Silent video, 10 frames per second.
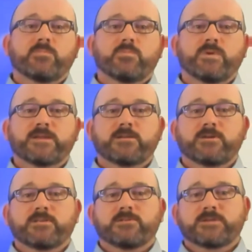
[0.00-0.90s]
we can
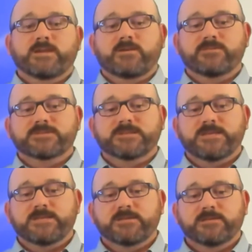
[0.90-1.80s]
either look at
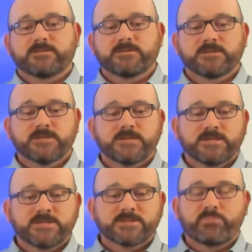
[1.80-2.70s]
obviously
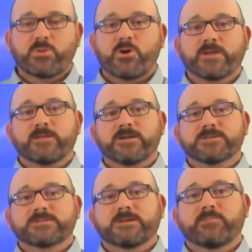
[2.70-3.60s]
supplying
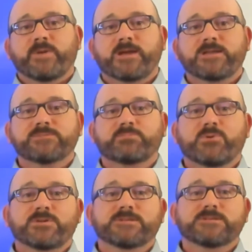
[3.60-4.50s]
those package
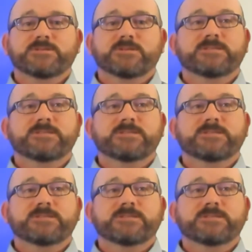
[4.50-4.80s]
prices just